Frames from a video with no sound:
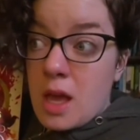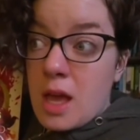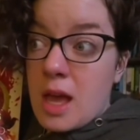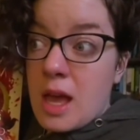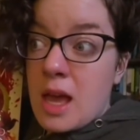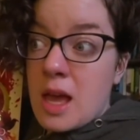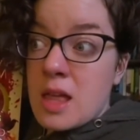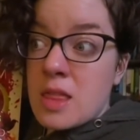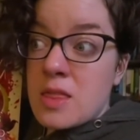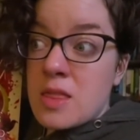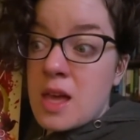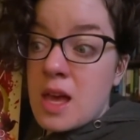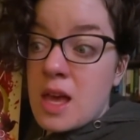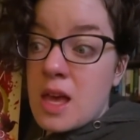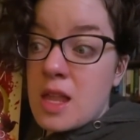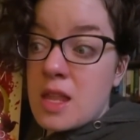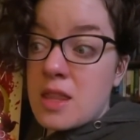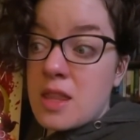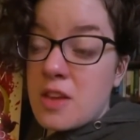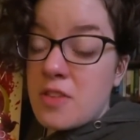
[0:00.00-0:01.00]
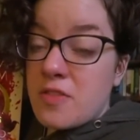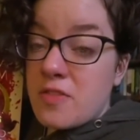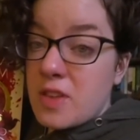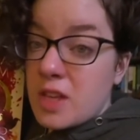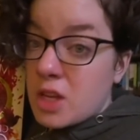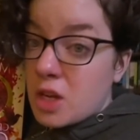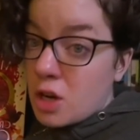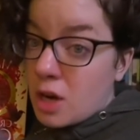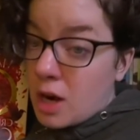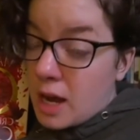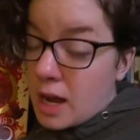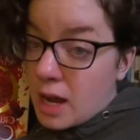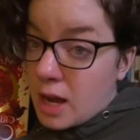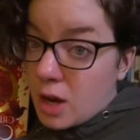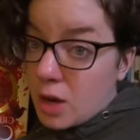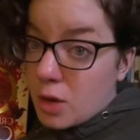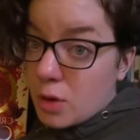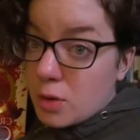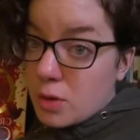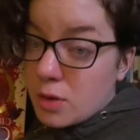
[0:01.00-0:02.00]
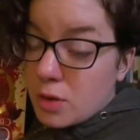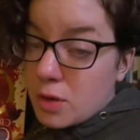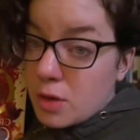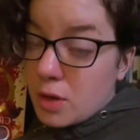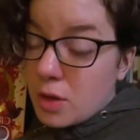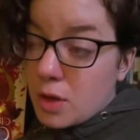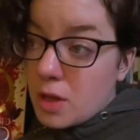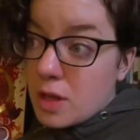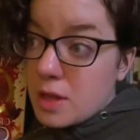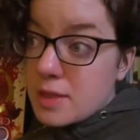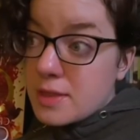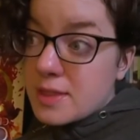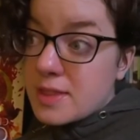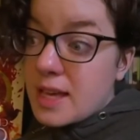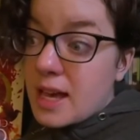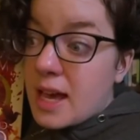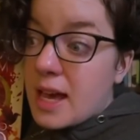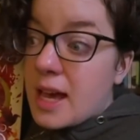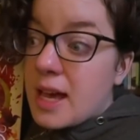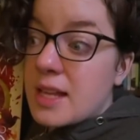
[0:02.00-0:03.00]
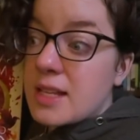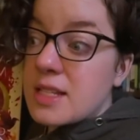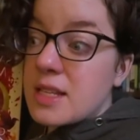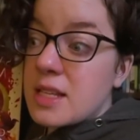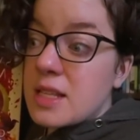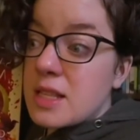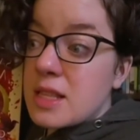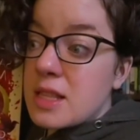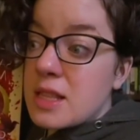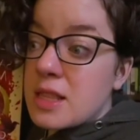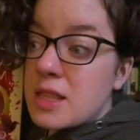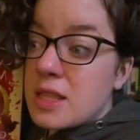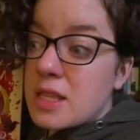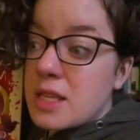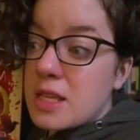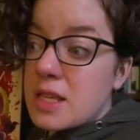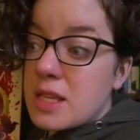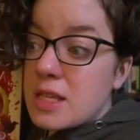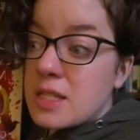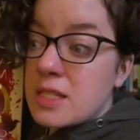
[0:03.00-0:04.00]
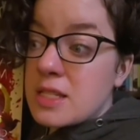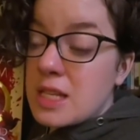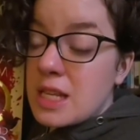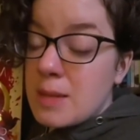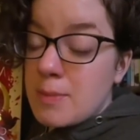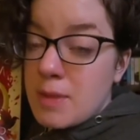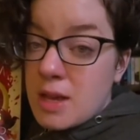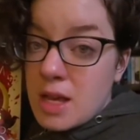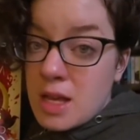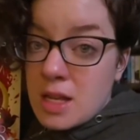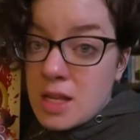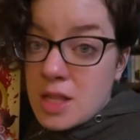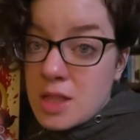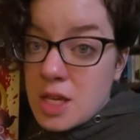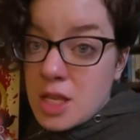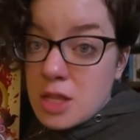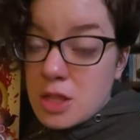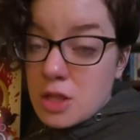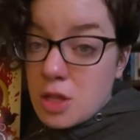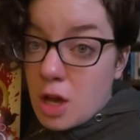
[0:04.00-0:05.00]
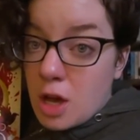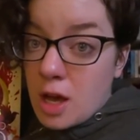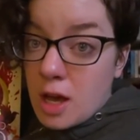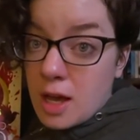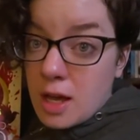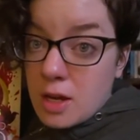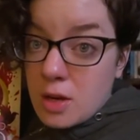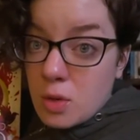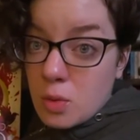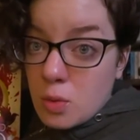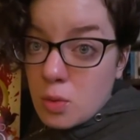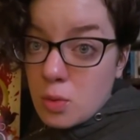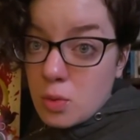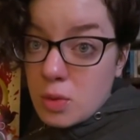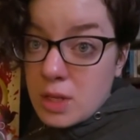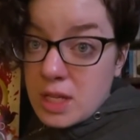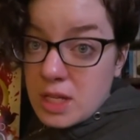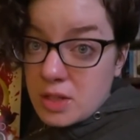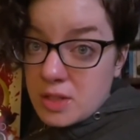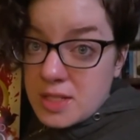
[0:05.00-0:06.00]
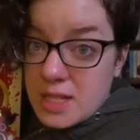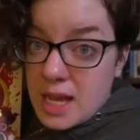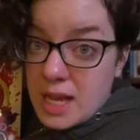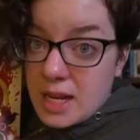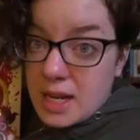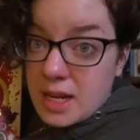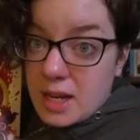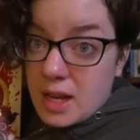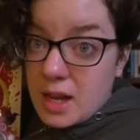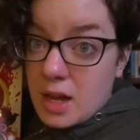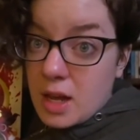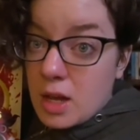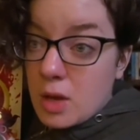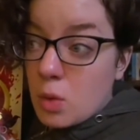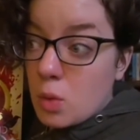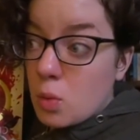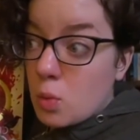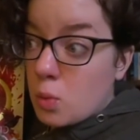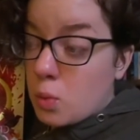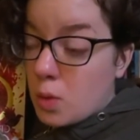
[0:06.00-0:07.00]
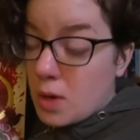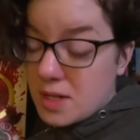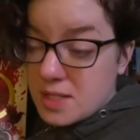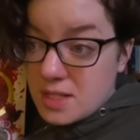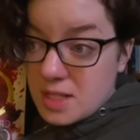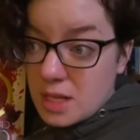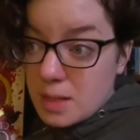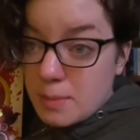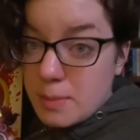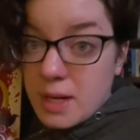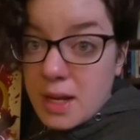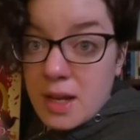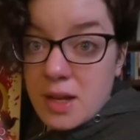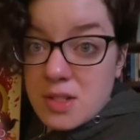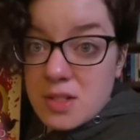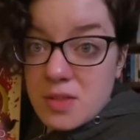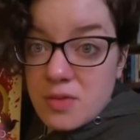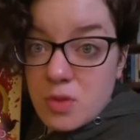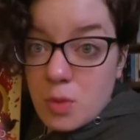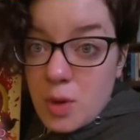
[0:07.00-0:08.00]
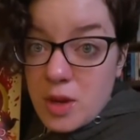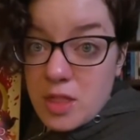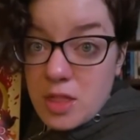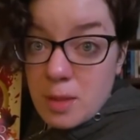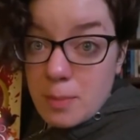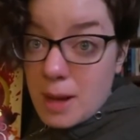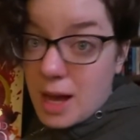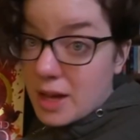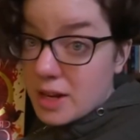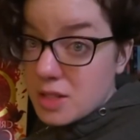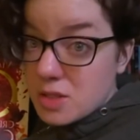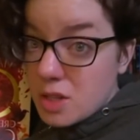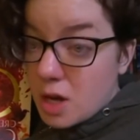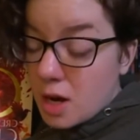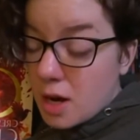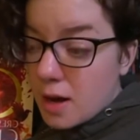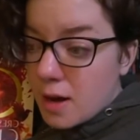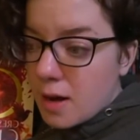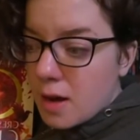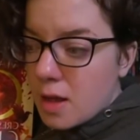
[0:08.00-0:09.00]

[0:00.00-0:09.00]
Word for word: And then they figure out that the demon that they thought killed Danica wasn't because of the way that the bodies are.